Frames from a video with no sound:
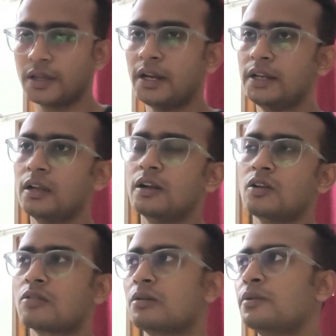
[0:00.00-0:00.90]
Can I
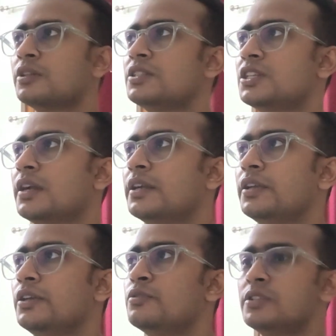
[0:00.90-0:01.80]
talk about the
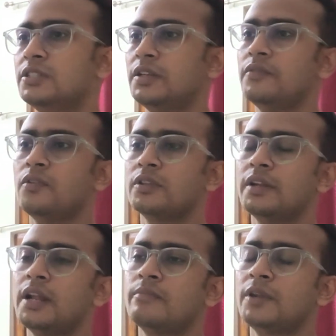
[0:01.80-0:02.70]
user journey for
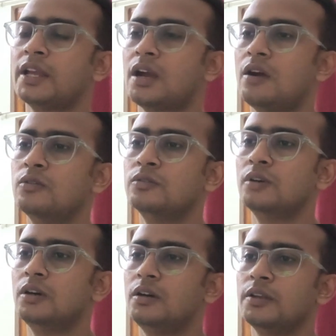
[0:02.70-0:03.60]
the app, like
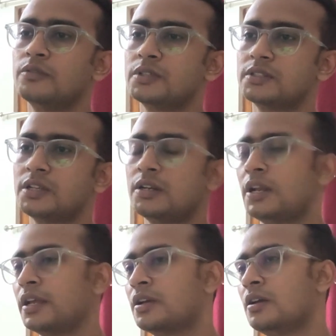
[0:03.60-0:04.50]
how users are
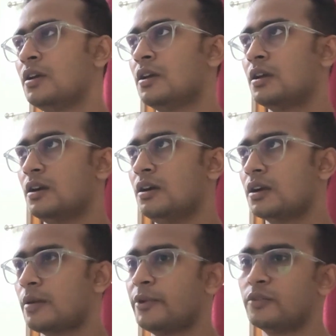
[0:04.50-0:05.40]
like
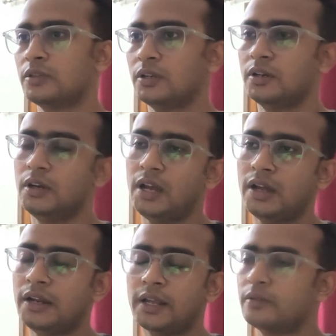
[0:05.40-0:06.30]
coming to the
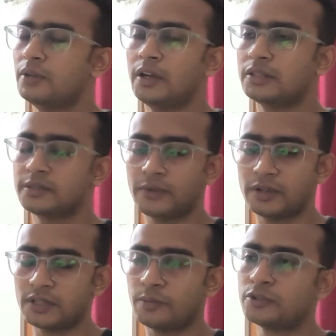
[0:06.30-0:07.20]

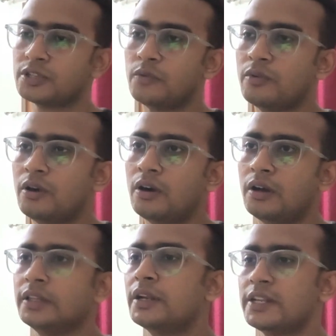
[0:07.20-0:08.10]
suppose
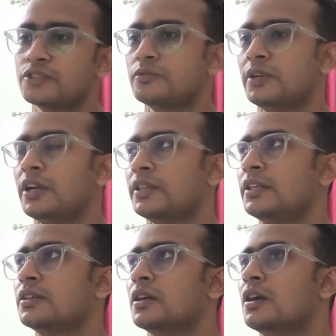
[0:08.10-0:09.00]
in the restaurant, I
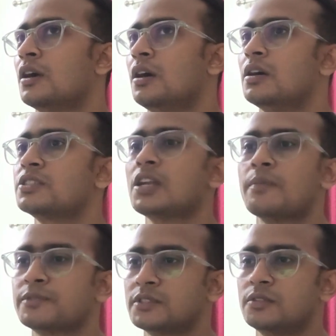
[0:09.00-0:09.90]
think
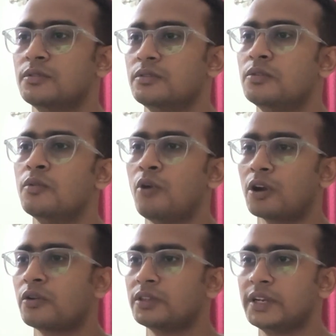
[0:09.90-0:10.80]
staffs who
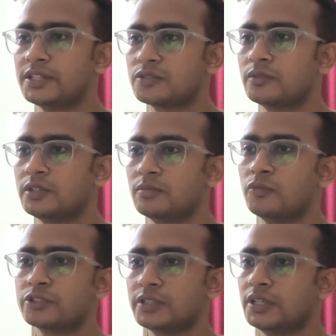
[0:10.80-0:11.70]
work on the restaurant,
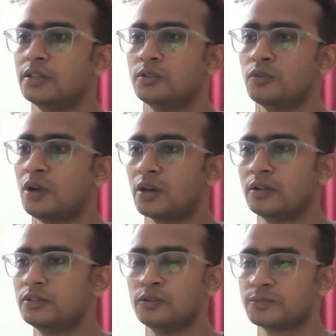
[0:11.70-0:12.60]
mostly
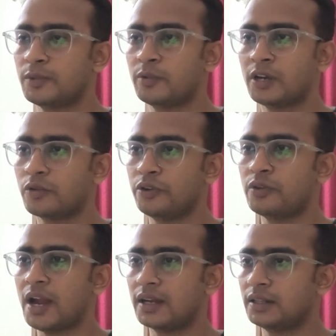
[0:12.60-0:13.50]
those people are going
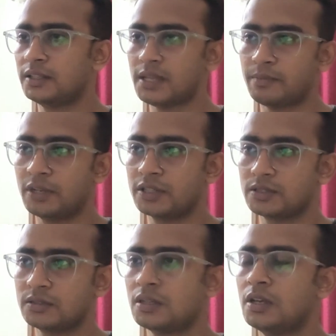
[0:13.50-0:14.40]
to handle this
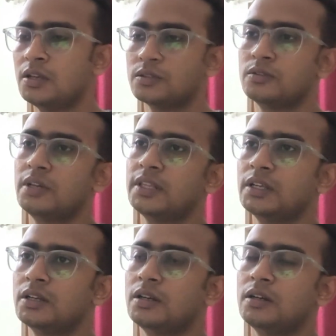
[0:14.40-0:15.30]
application. So I
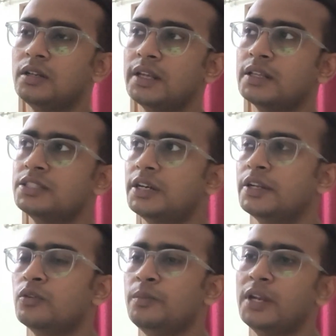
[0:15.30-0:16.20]
think like the
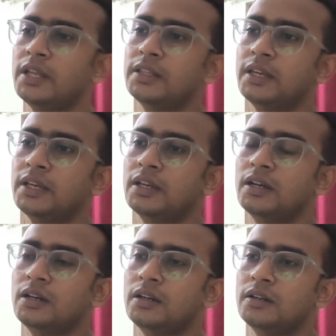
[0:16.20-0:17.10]
journey will be like
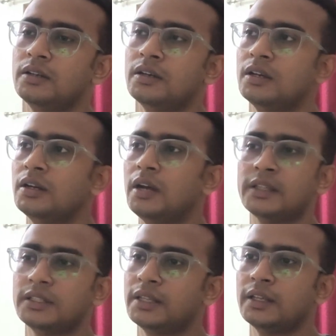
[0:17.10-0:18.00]

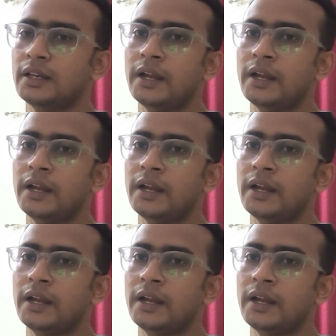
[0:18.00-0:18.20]
I think